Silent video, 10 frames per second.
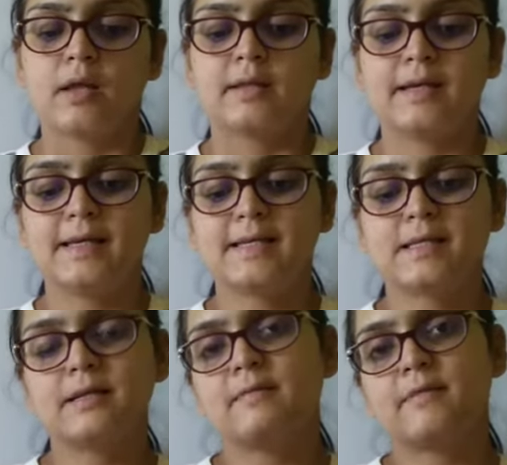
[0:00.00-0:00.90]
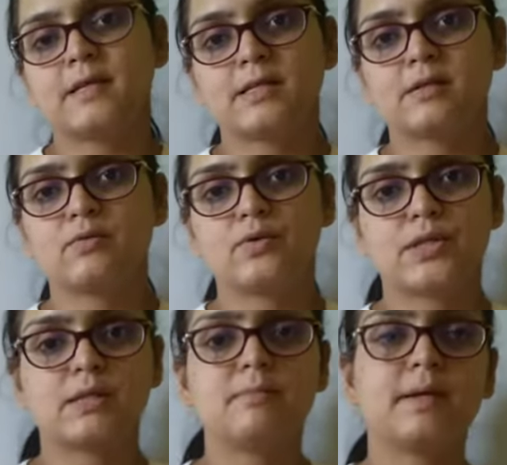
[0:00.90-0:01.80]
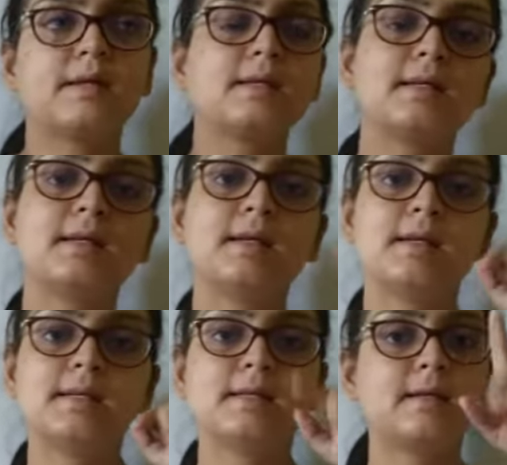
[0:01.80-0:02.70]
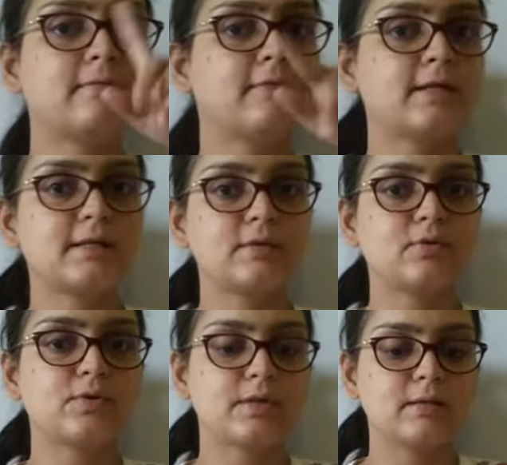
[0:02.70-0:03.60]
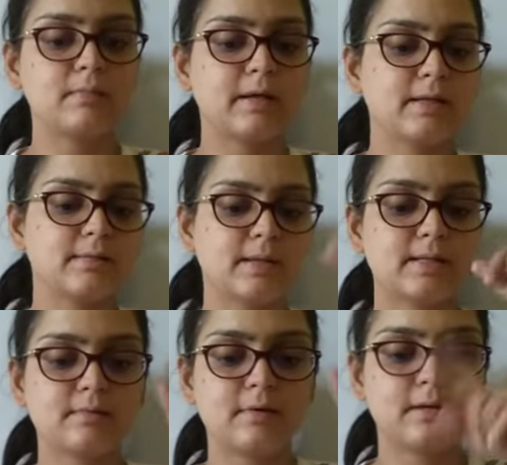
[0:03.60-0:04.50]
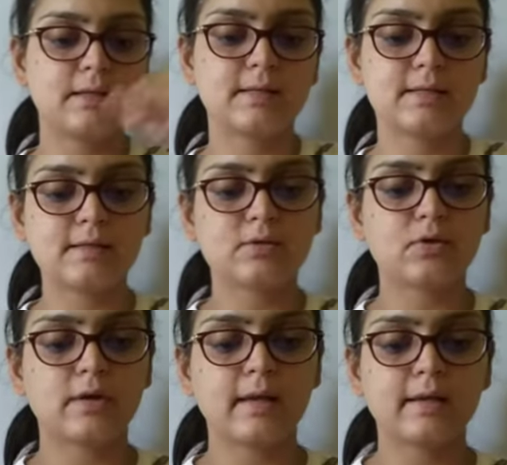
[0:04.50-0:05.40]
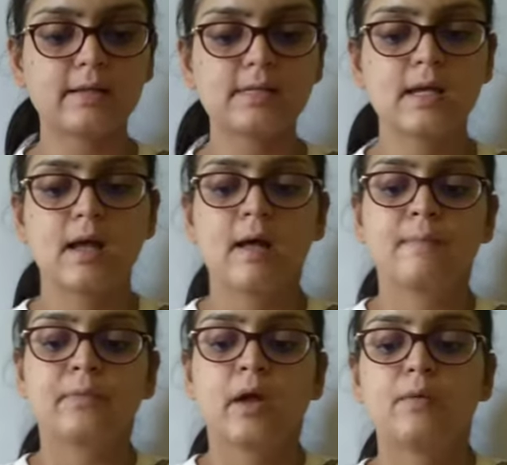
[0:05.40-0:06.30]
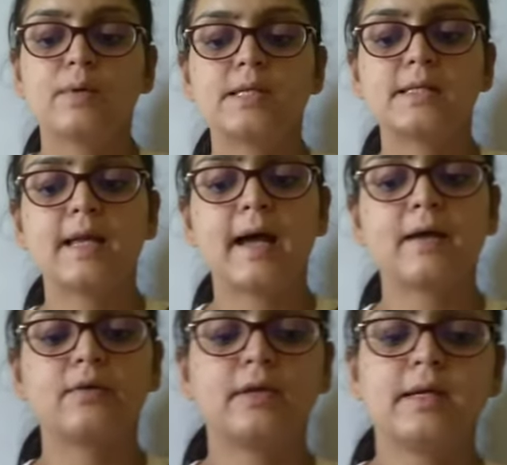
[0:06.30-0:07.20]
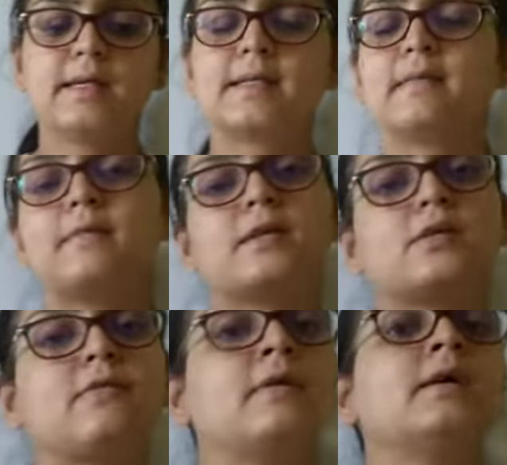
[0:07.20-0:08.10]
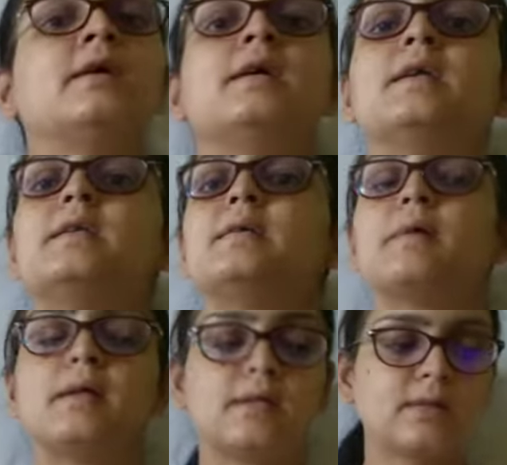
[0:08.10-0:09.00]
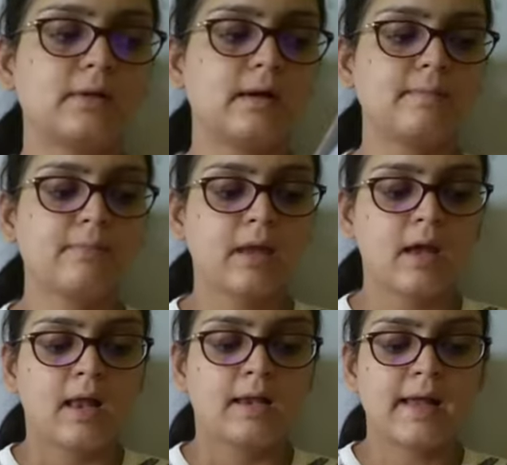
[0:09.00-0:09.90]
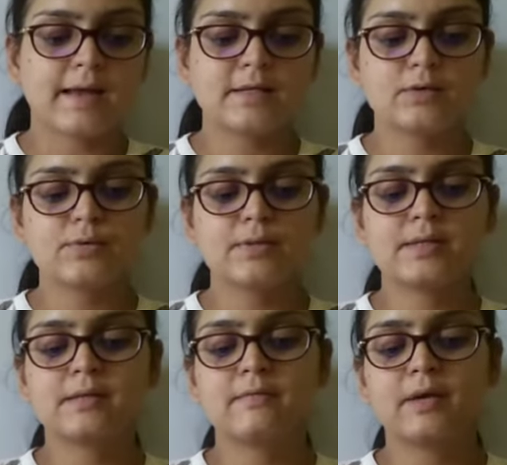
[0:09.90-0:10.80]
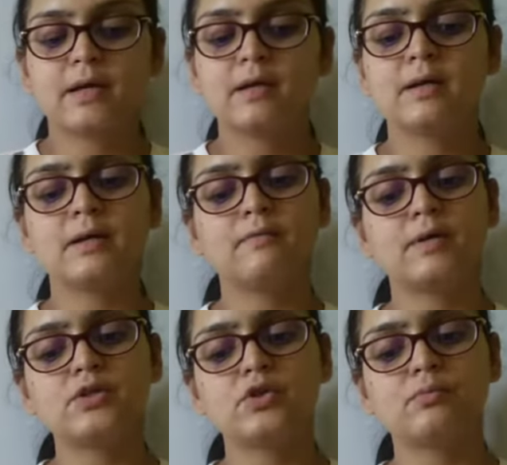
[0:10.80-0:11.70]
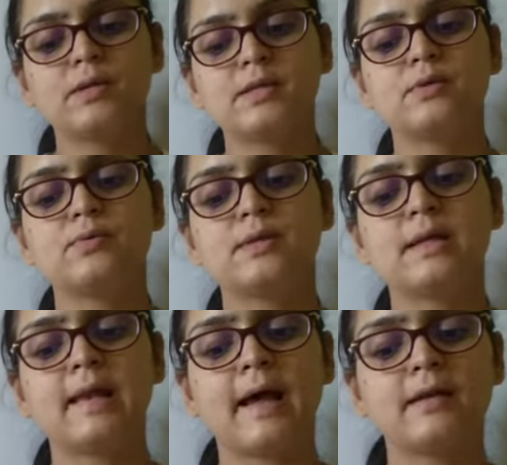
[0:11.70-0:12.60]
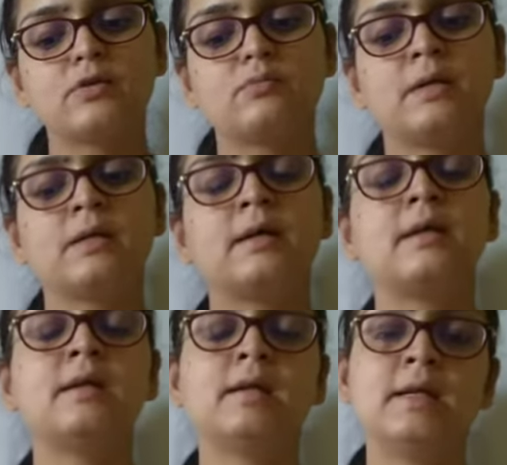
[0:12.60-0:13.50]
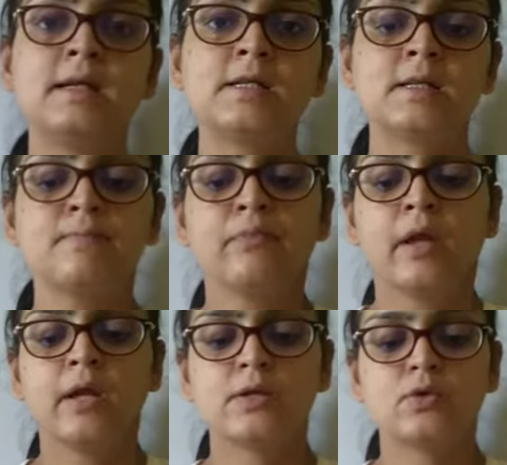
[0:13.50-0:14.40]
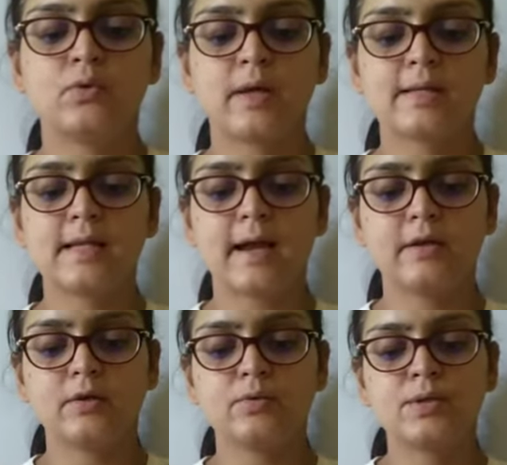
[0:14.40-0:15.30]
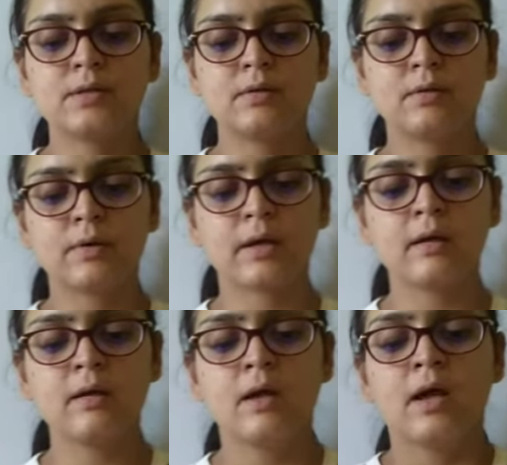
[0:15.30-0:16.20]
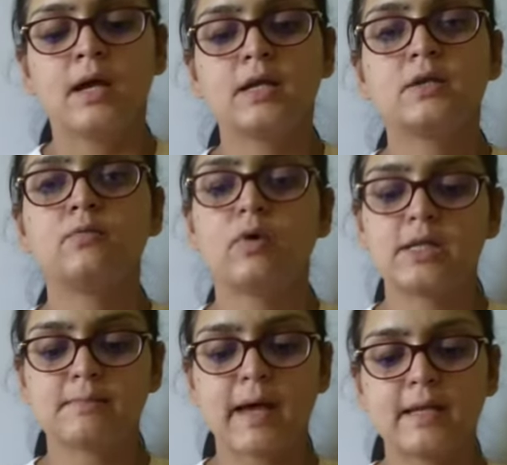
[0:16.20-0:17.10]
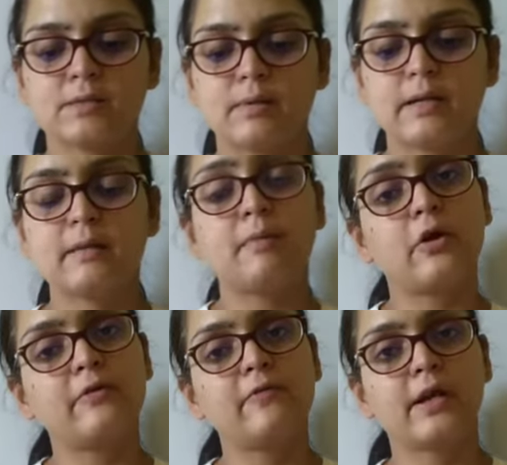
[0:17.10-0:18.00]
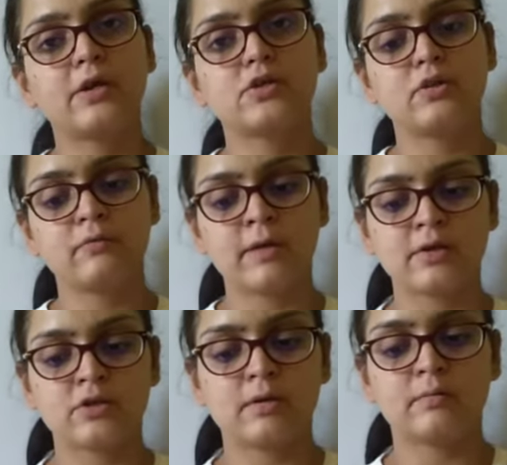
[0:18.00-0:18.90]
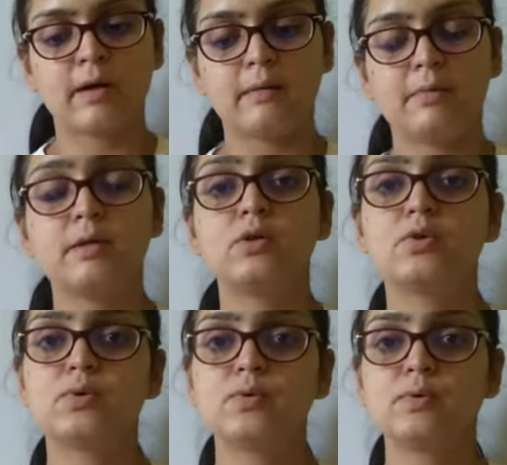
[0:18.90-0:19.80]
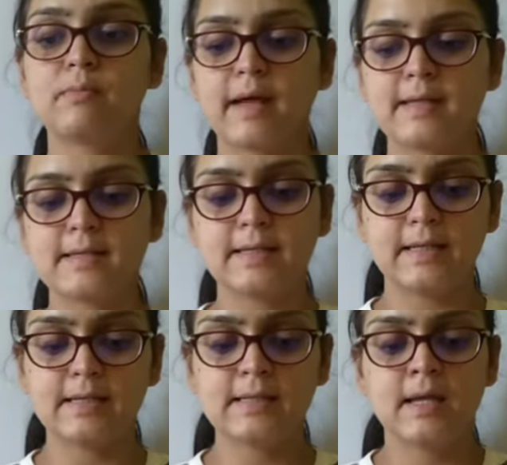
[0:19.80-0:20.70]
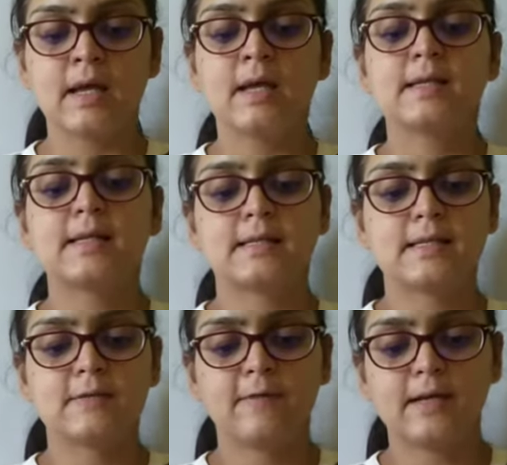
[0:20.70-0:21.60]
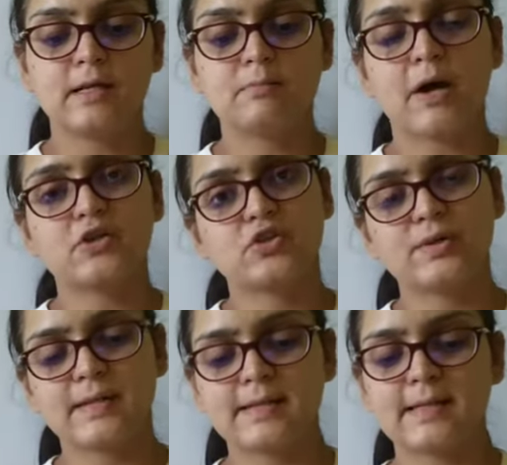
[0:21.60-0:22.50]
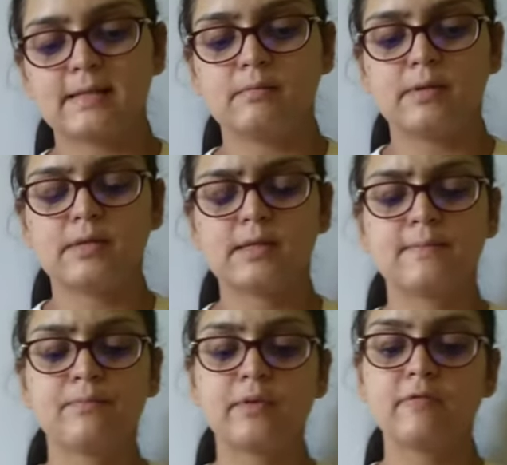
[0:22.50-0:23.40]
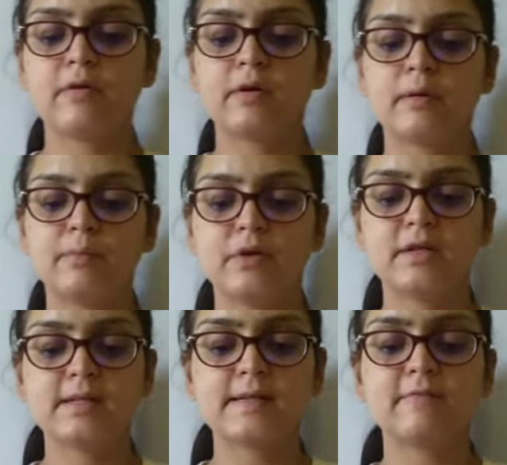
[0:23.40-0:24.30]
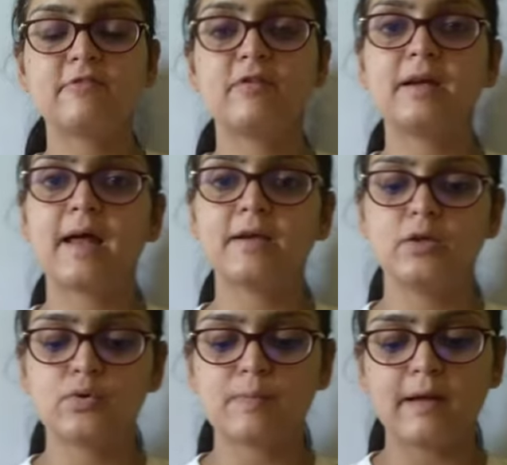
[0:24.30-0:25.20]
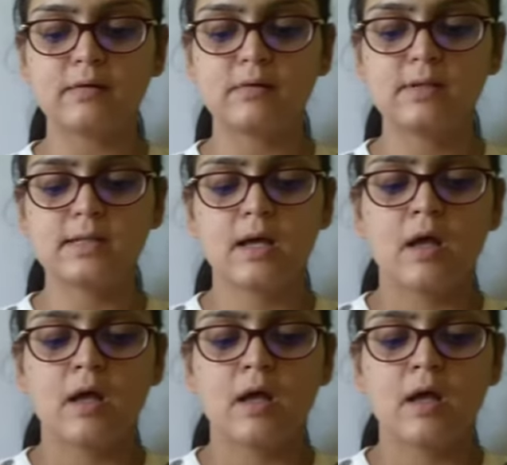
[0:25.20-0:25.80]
The eastern and western coastal plains, western and eastern, so like this, which lie on the east and west of the Indian peninsula. Land use, the way in which humans use the land to meet their needs, is known as land use. Okay, it involves management and modification of natural environment to suit man's needs, such as field, pastures, and settlements. Different communities have different land use patterns.